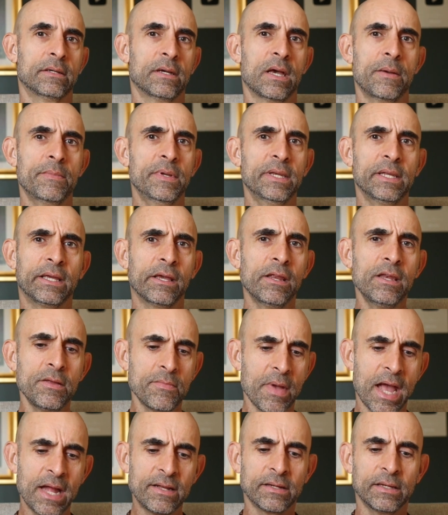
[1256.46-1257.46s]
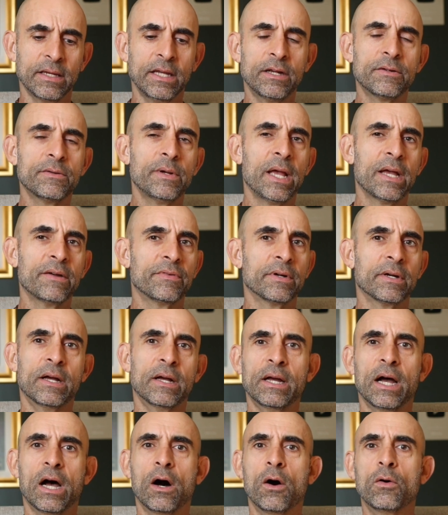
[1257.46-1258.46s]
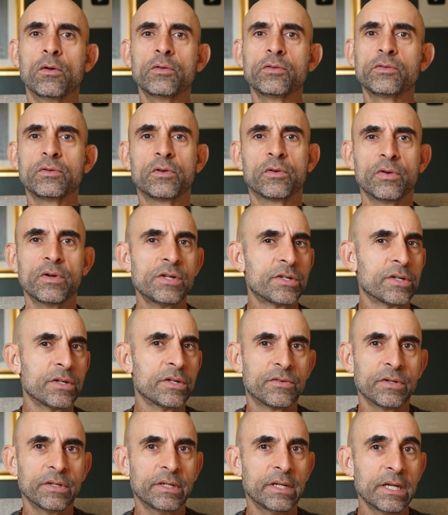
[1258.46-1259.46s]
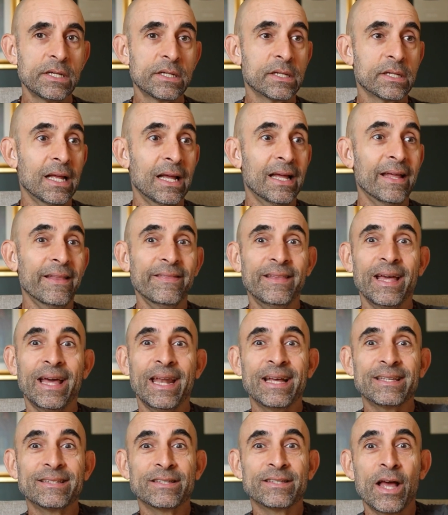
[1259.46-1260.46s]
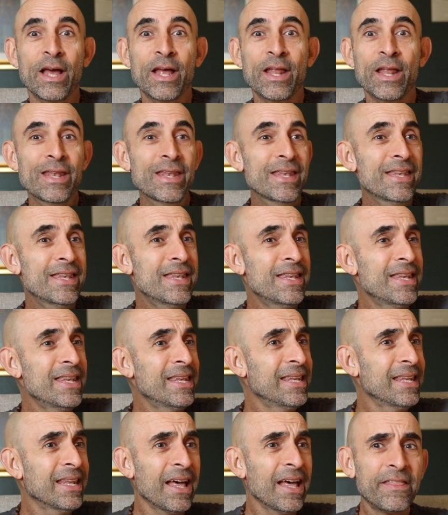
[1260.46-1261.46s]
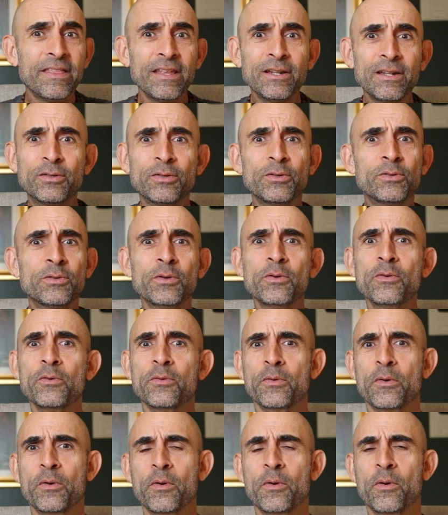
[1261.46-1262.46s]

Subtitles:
I mean, can you imagine? Here we have a whole Christian tradition that has nothing to do